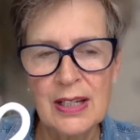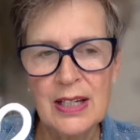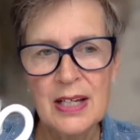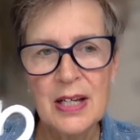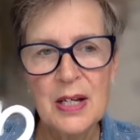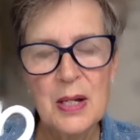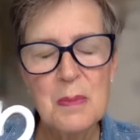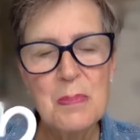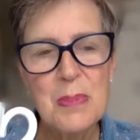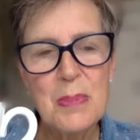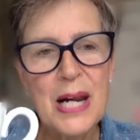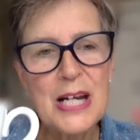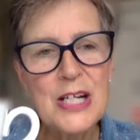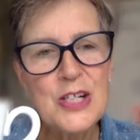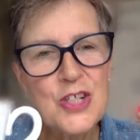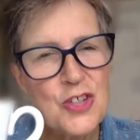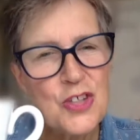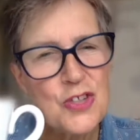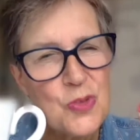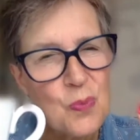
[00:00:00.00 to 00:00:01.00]
But I
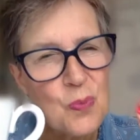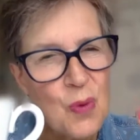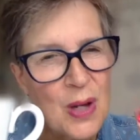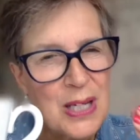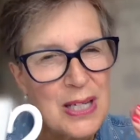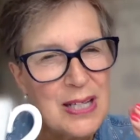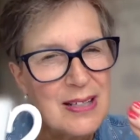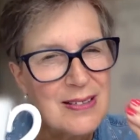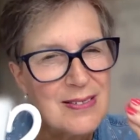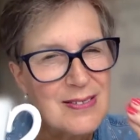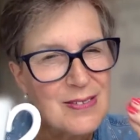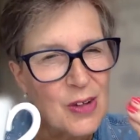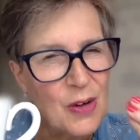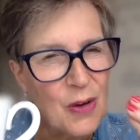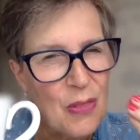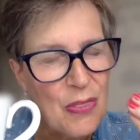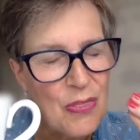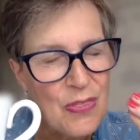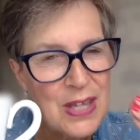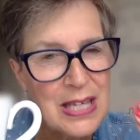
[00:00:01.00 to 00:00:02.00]
just want you to start
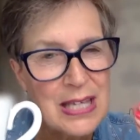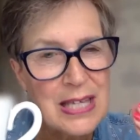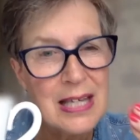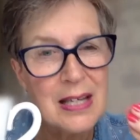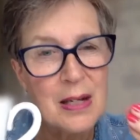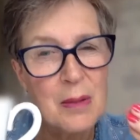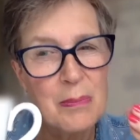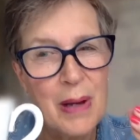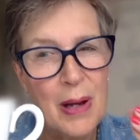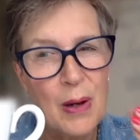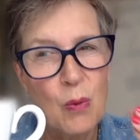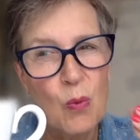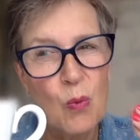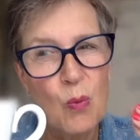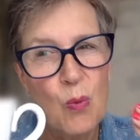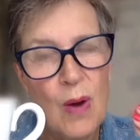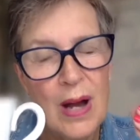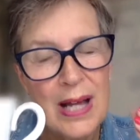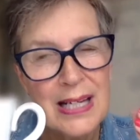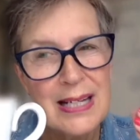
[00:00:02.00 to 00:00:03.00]
thinking about
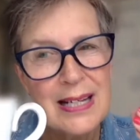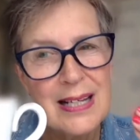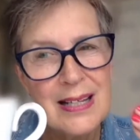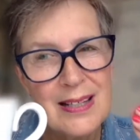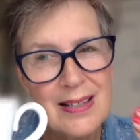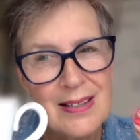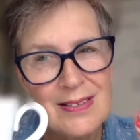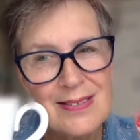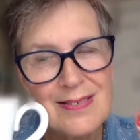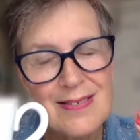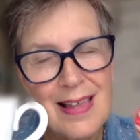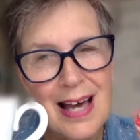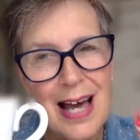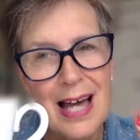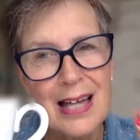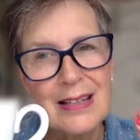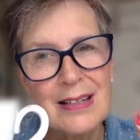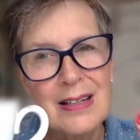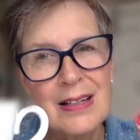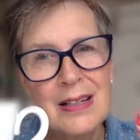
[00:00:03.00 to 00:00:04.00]
what is
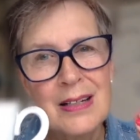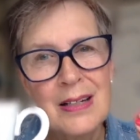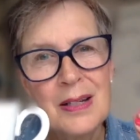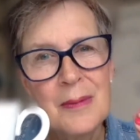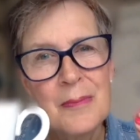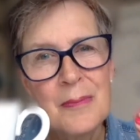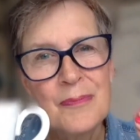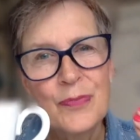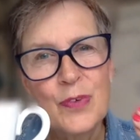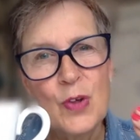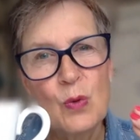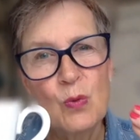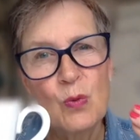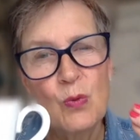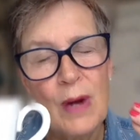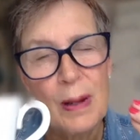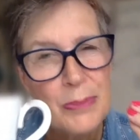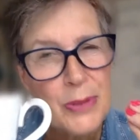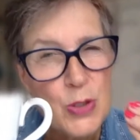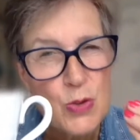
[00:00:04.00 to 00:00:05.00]
that
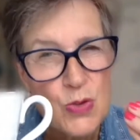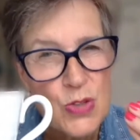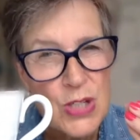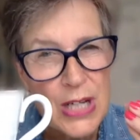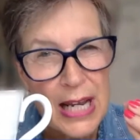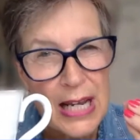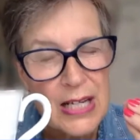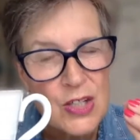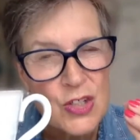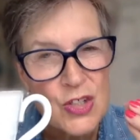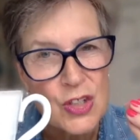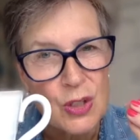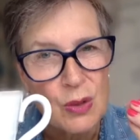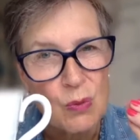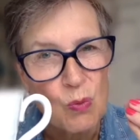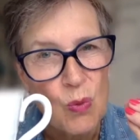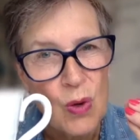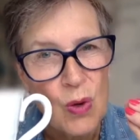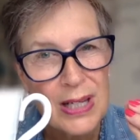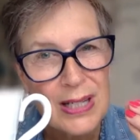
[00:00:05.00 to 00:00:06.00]
reputation?
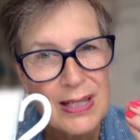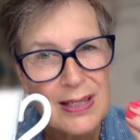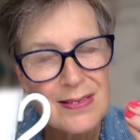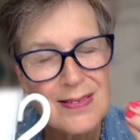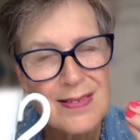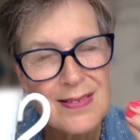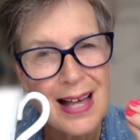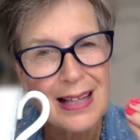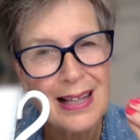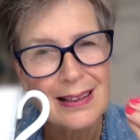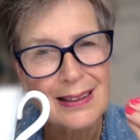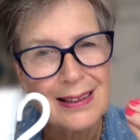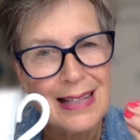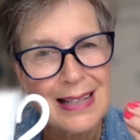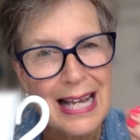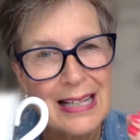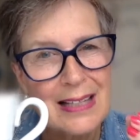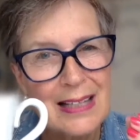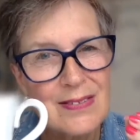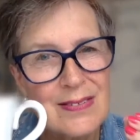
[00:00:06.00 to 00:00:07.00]
What is that
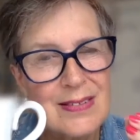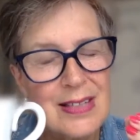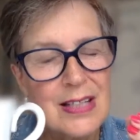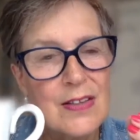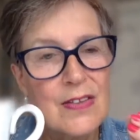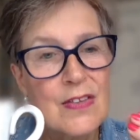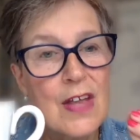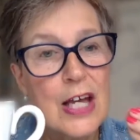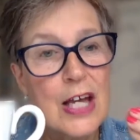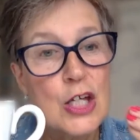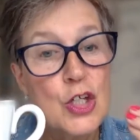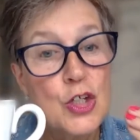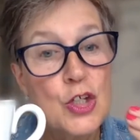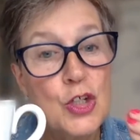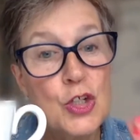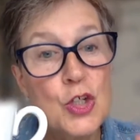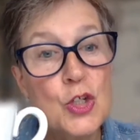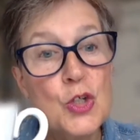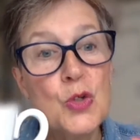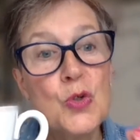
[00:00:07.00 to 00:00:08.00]
legacy that
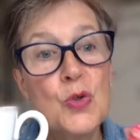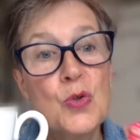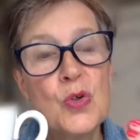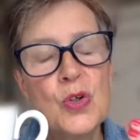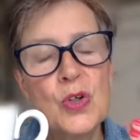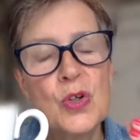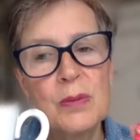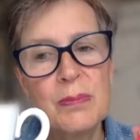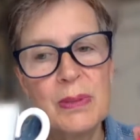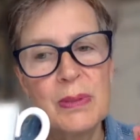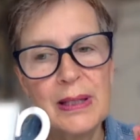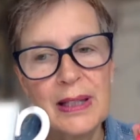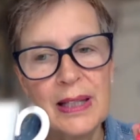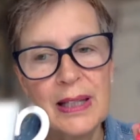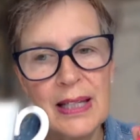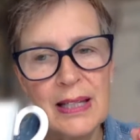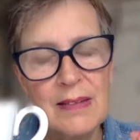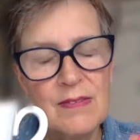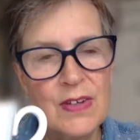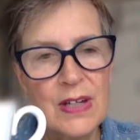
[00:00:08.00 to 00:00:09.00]
you could be
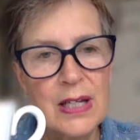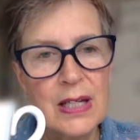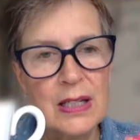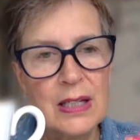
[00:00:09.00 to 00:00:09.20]
leaving